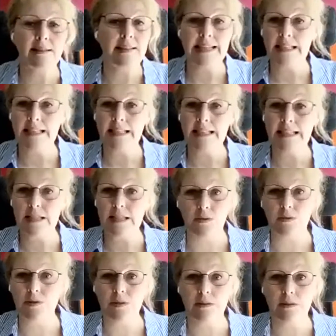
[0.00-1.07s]
They don't.
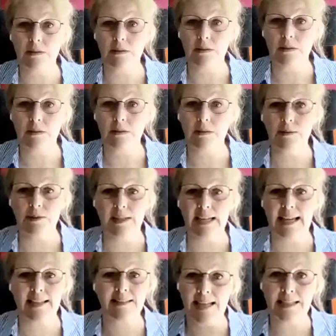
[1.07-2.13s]

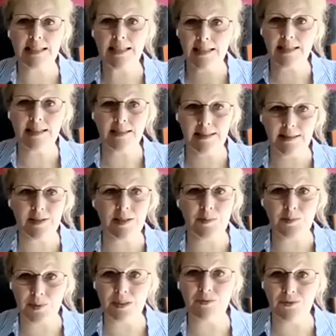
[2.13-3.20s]
Okay, that's
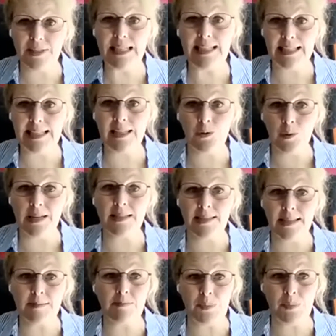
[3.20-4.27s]
something really
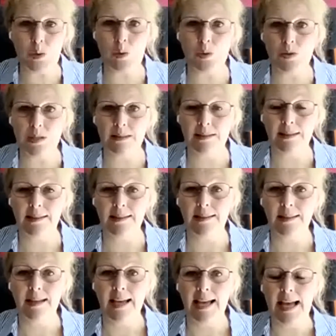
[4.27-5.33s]
quite important.
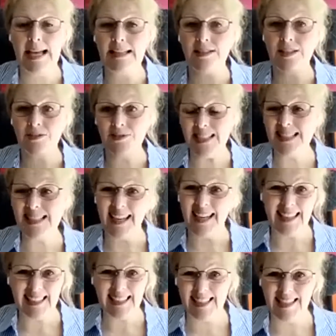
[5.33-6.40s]
And there isn't
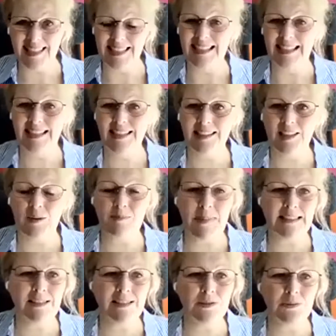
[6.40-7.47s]
actually a
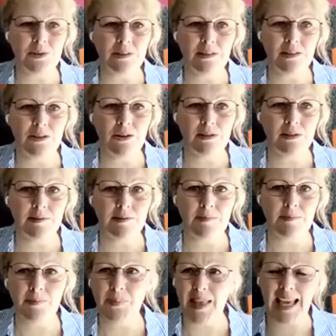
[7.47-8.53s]
manual on
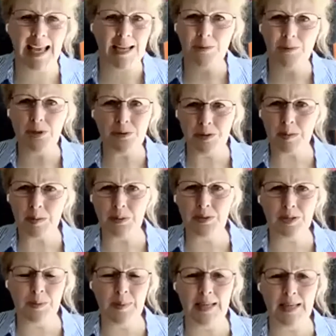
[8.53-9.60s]
how you're
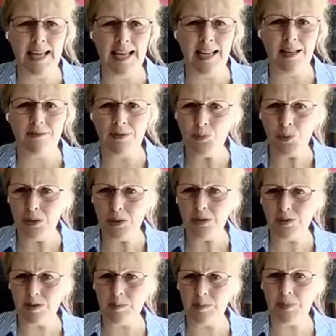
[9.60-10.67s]
supposed to behave and what
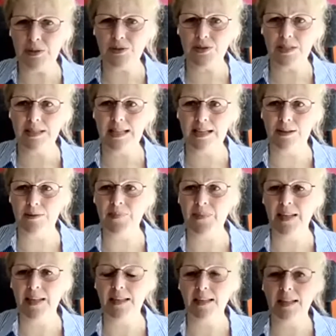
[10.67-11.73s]
you're supposed to do.
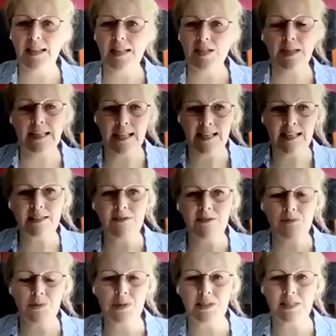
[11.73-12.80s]
So I kind of
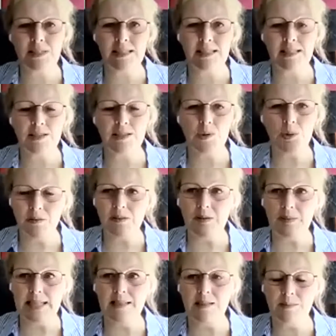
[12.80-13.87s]
wanted all of
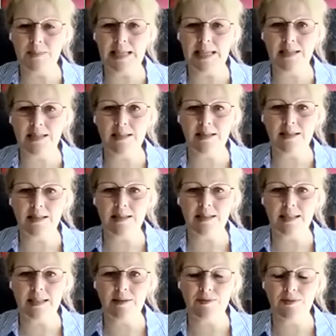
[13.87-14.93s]
the bits and pieces
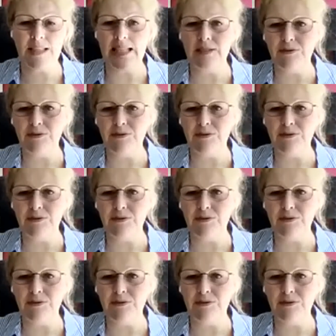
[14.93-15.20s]
of the